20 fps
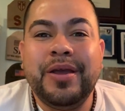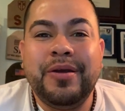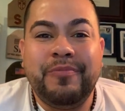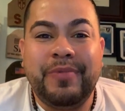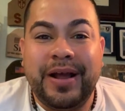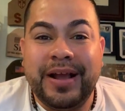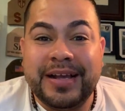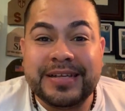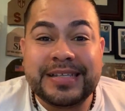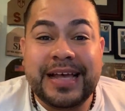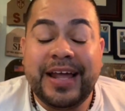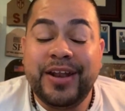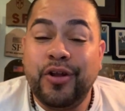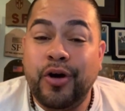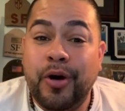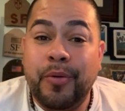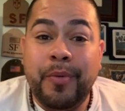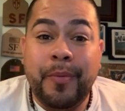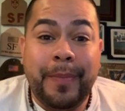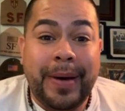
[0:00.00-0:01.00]
Because I know
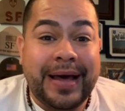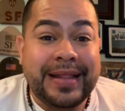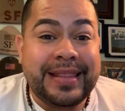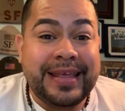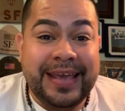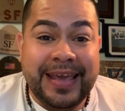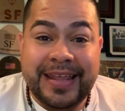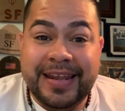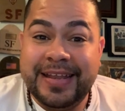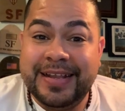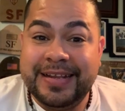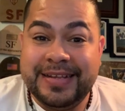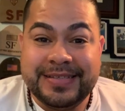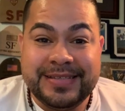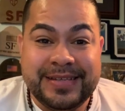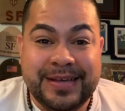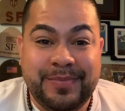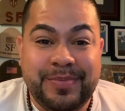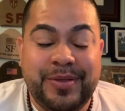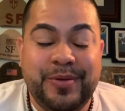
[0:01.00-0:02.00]
I'm about to get into
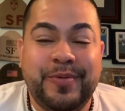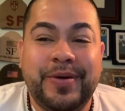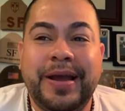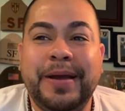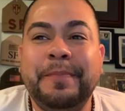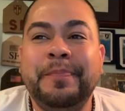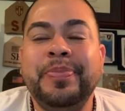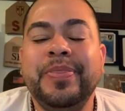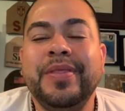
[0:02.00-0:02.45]
something, right?